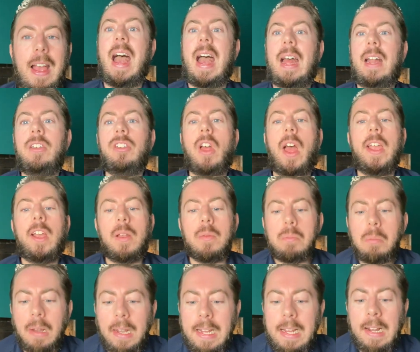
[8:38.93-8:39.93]
And I
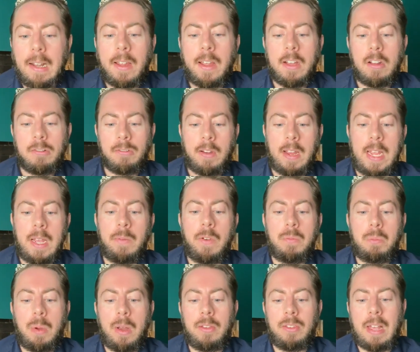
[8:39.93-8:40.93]
completely agree with
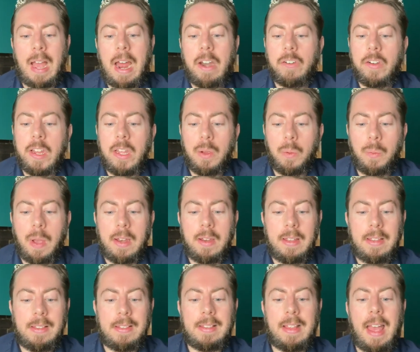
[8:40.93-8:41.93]
Prince Harry when
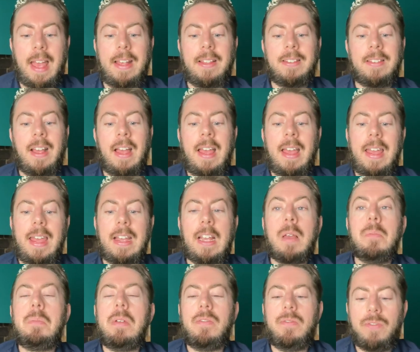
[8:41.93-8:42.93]
he says it
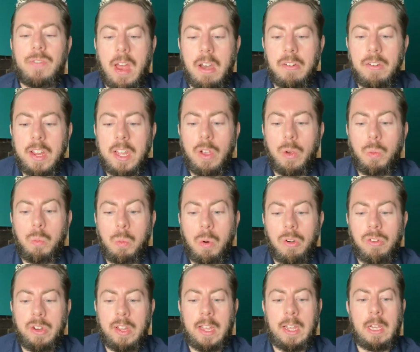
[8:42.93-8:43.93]
can be very
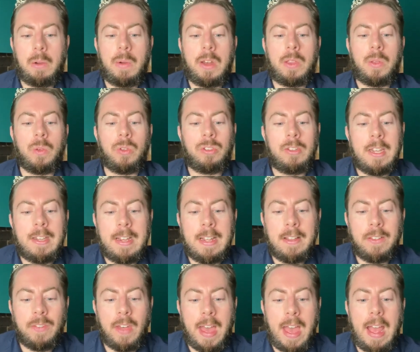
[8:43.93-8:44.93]
worrying when you're sitting
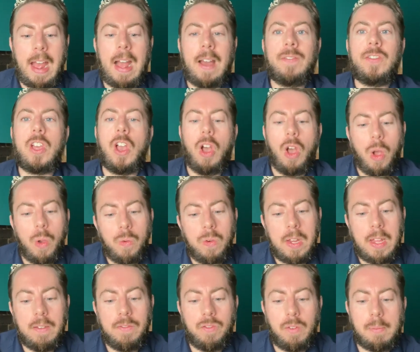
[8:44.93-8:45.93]
there and the only
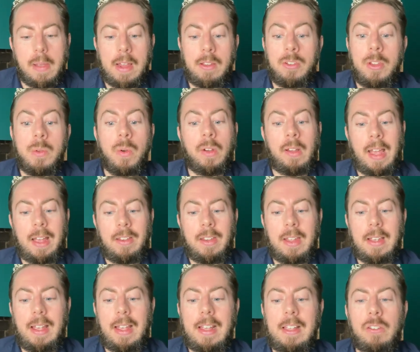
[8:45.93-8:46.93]
information you're
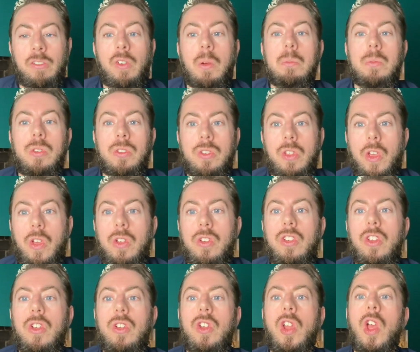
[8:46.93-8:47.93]
getting is from
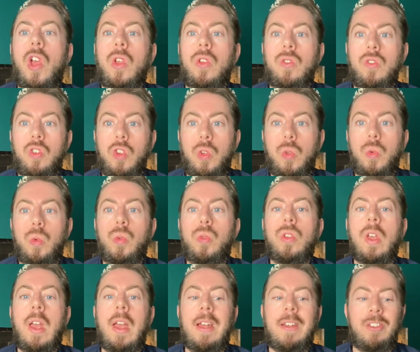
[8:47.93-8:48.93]
certain news
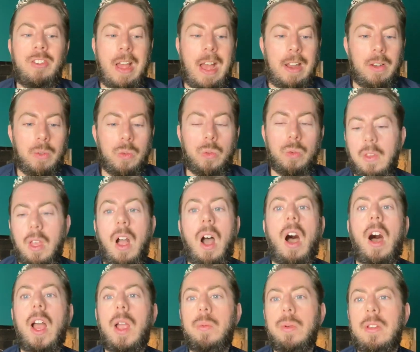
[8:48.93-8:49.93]
channels.
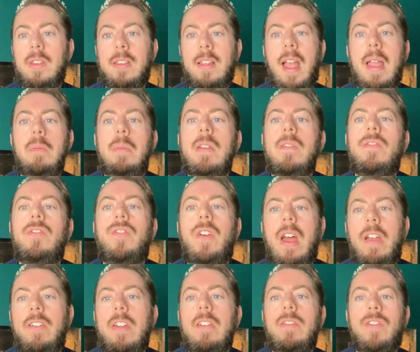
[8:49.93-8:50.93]
I would say be
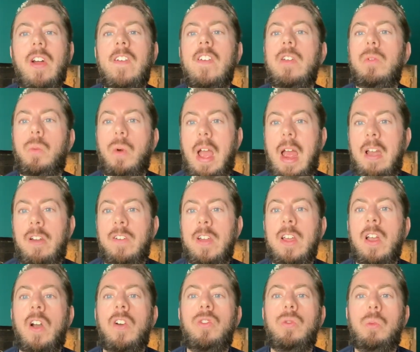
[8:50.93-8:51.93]
very, very wary
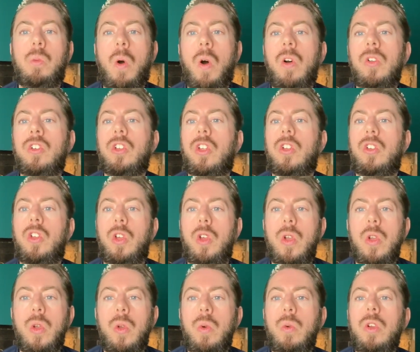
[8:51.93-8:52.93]
of what and
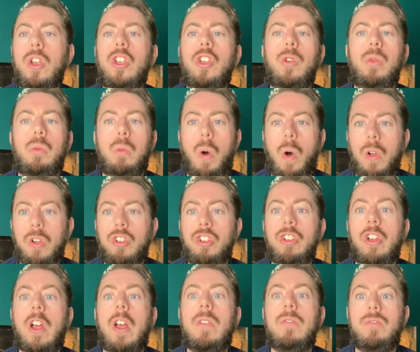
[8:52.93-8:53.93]
who you watch
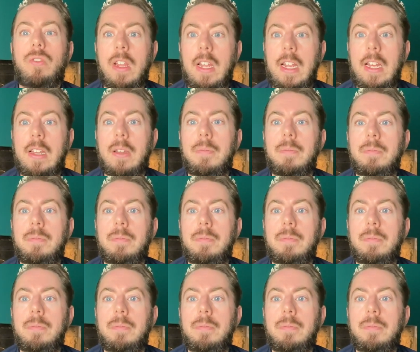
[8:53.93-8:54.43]
and read.